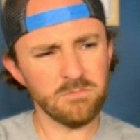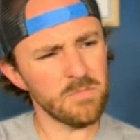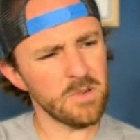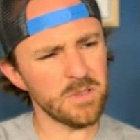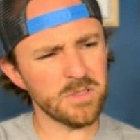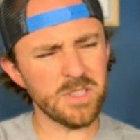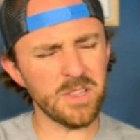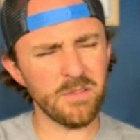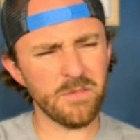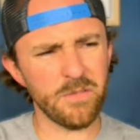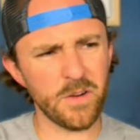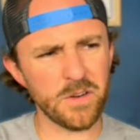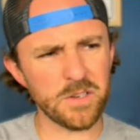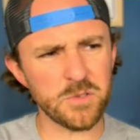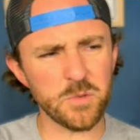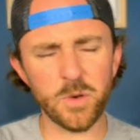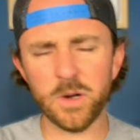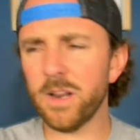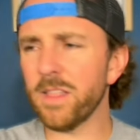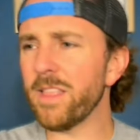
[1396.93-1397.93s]
Was it the first
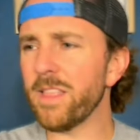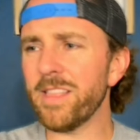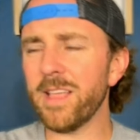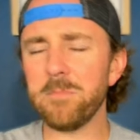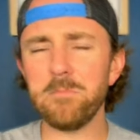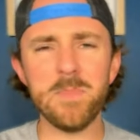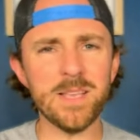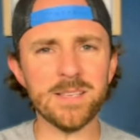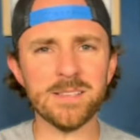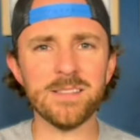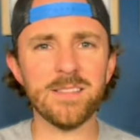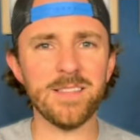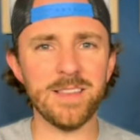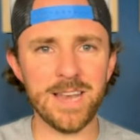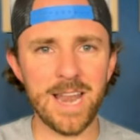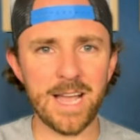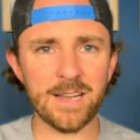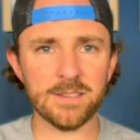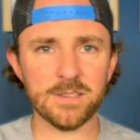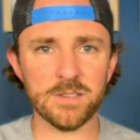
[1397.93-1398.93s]
one? And then they missed the
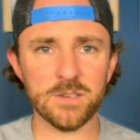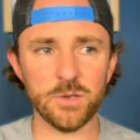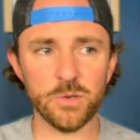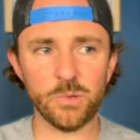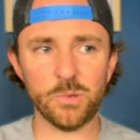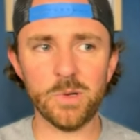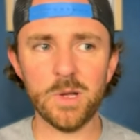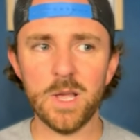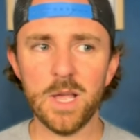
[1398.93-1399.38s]
next two.